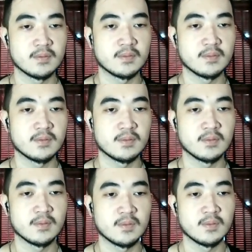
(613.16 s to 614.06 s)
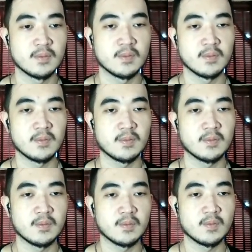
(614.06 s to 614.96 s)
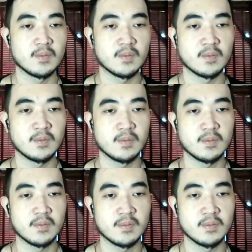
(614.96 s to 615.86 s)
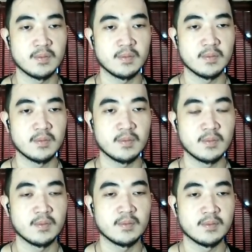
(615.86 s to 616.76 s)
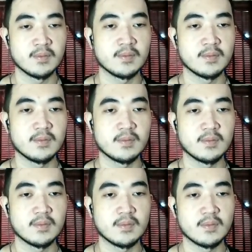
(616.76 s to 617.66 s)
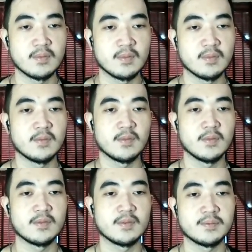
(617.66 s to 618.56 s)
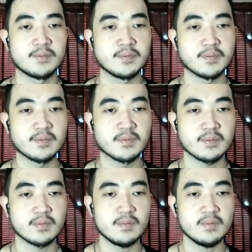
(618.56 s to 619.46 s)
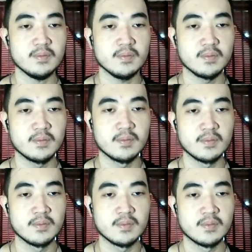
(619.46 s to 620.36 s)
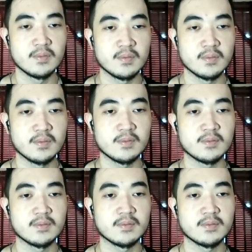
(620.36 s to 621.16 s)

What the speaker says: (silent)